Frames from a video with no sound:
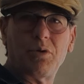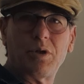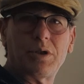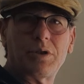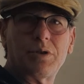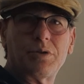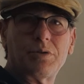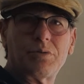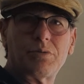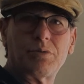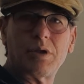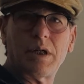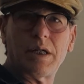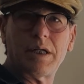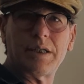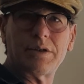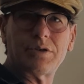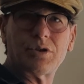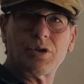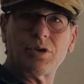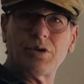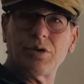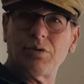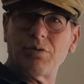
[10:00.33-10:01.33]
will
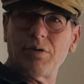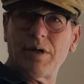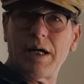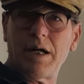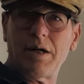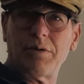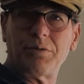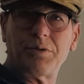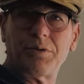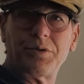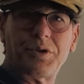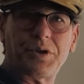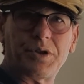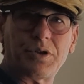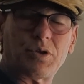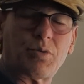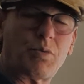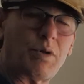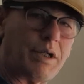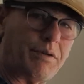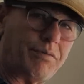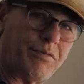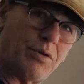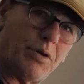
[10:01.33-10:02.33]
turn around within
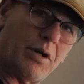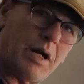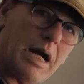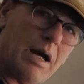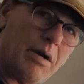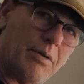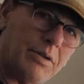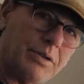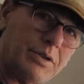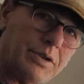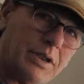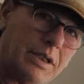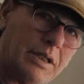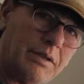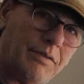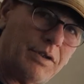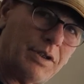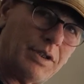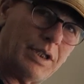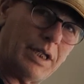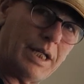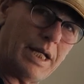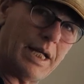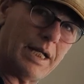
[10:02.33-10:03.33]
24 hours to give
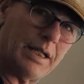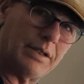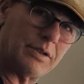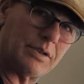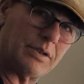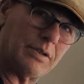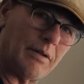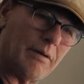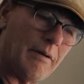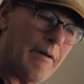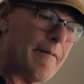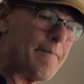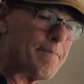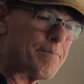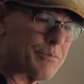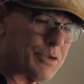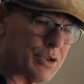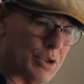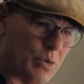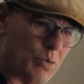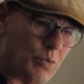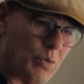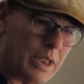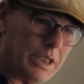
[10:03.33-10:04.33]
you the answer.
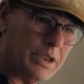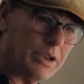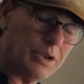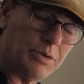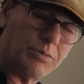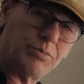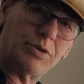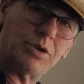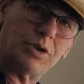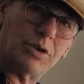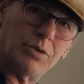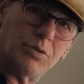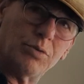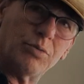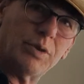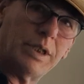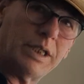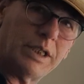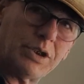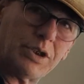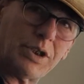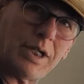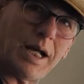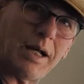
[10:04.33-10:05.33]
So when you do
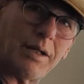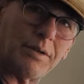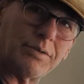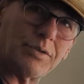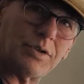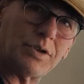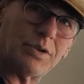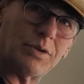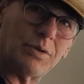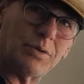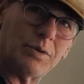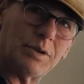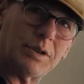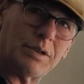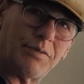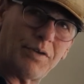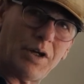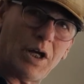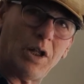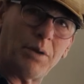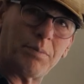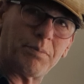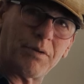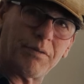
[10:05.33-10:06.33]
reach out to a
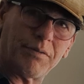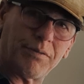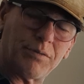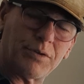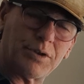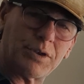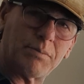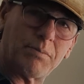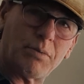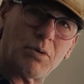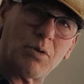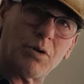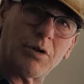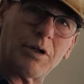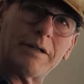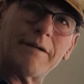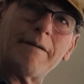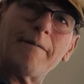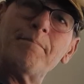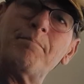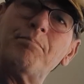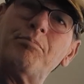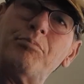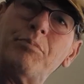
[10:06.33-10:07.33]
developer for
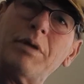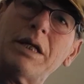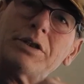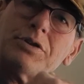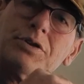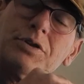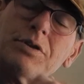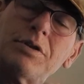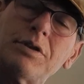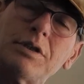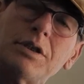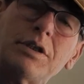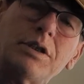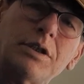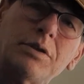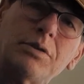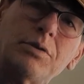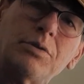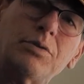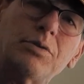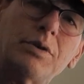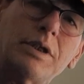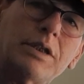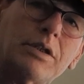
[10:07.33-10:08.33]
support, make sure that
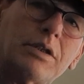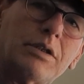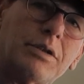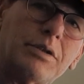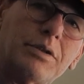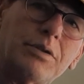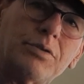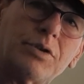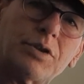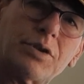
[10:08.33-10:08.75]
you include